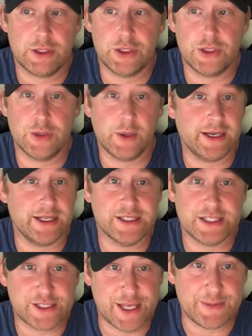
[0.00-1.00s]
do I need
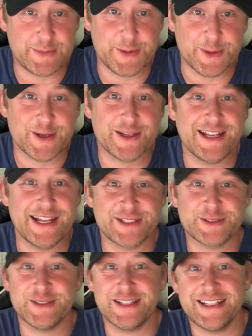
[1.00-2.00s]
to say more?
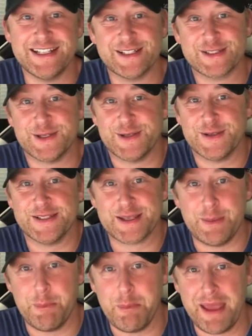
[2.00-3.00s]
Natural light is always
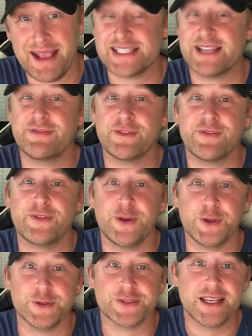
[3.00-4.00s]
amazing for
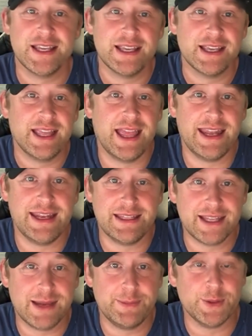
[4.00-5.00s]
photos.
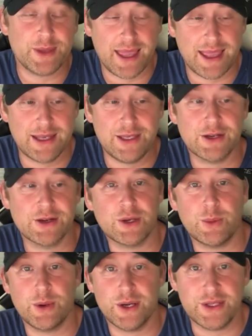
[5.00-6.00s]
Anytime you can, you're going to
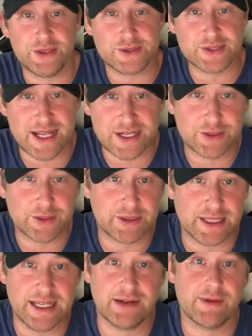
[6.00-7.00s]
want to use natural
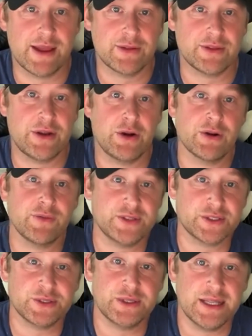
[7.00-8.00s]
light rather than
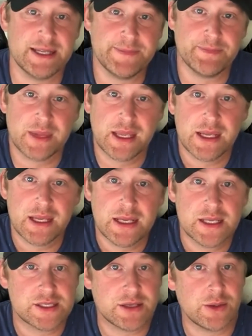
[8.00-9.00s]
artificial light.
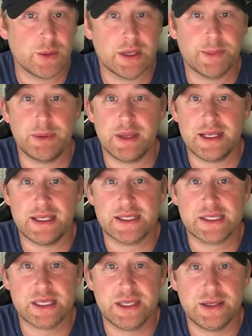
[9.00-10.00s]
So you want to
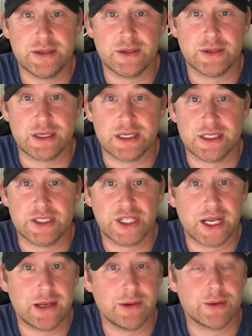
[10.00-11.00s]
place your
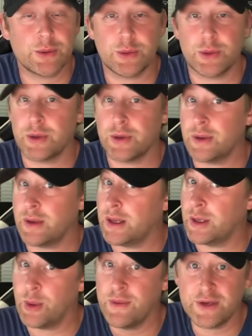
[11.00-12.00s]
child or
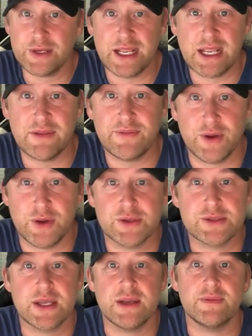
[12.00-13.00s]
whoever you're taking
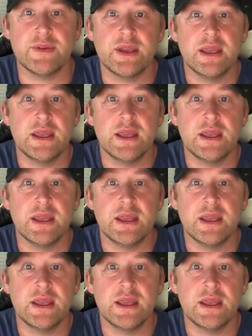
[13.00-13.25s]
photos of